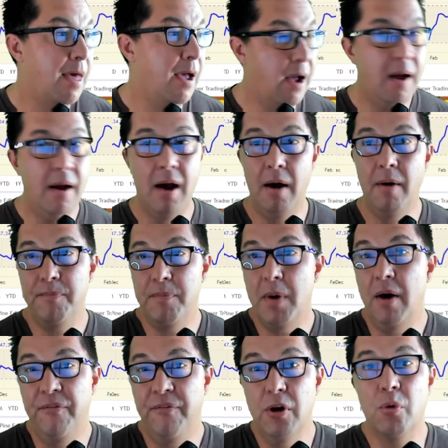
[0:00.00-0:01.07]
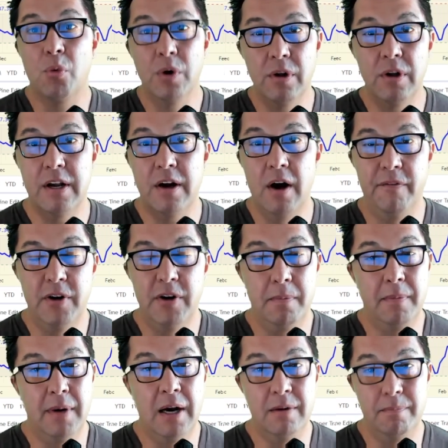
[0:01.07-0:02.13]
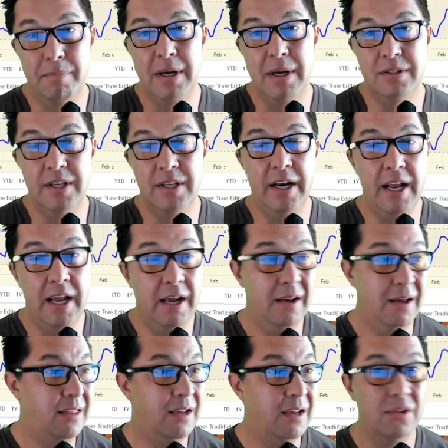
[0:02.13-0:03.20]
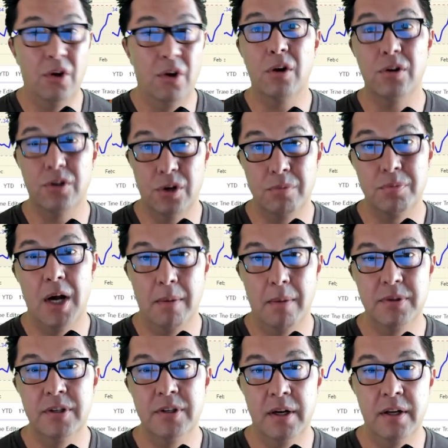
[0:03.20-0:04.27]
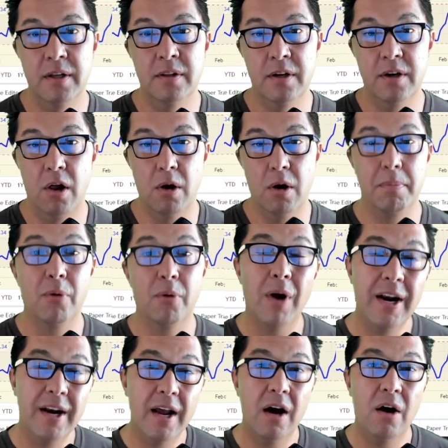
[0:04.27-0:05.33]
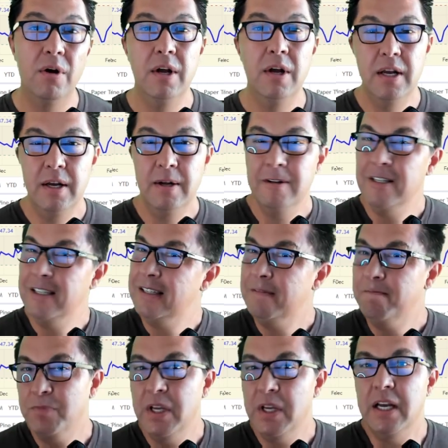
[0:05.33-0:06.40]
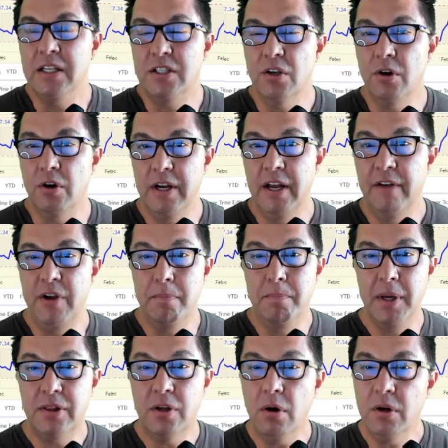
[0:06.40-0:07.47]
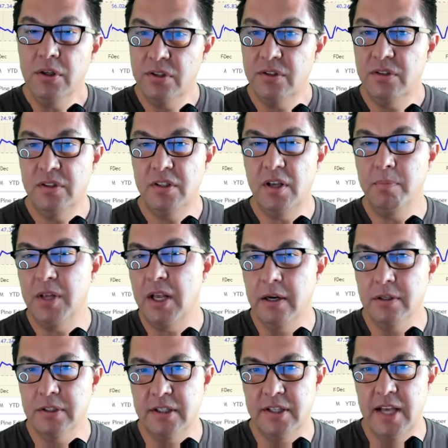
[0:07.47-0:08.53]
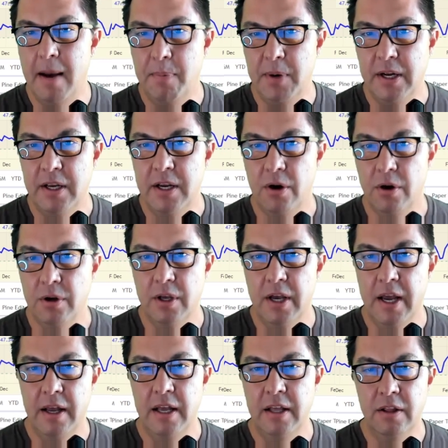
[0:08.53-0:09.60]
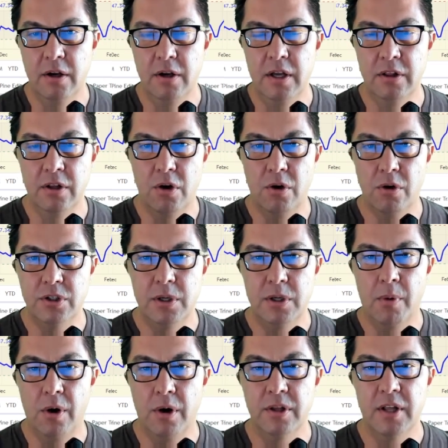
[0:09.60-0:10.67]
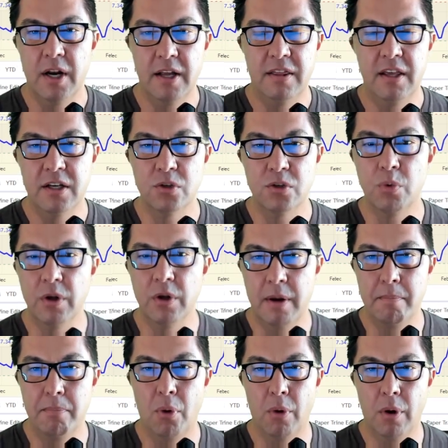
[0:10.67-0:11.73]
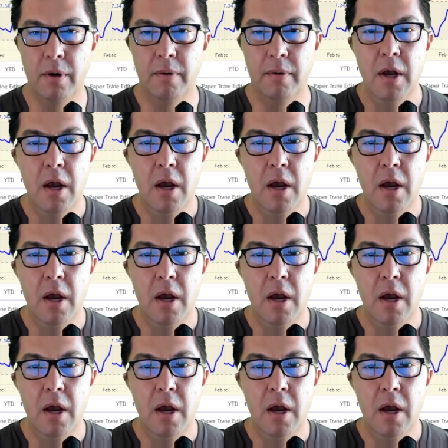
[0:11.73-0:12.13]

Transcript: I'll feel really confident about saying, hey, I think a longer term top is in the dollar. But right now, it's a little iffy. But there is something else that's happening here in the currency market that I think is really important.